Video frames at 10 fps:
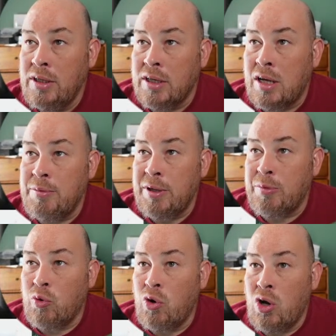
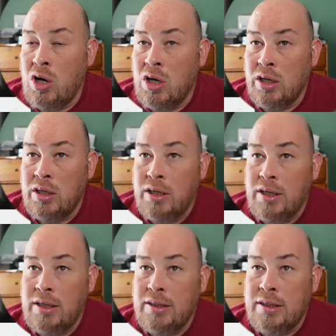wrong.
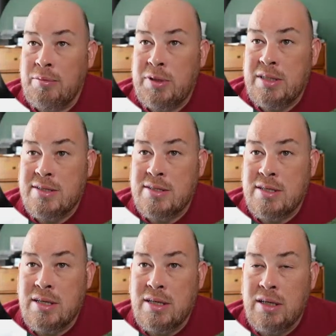Let me
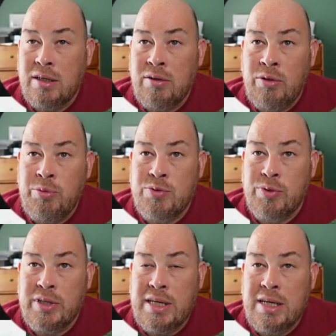see. No one's
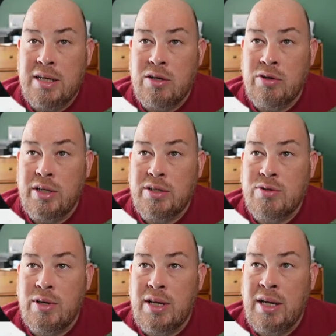really in here yet,
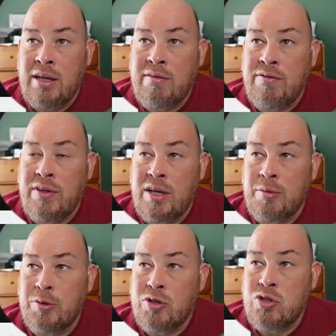so I have an
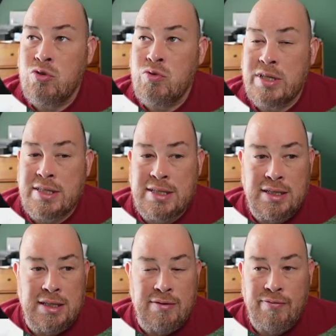opportunity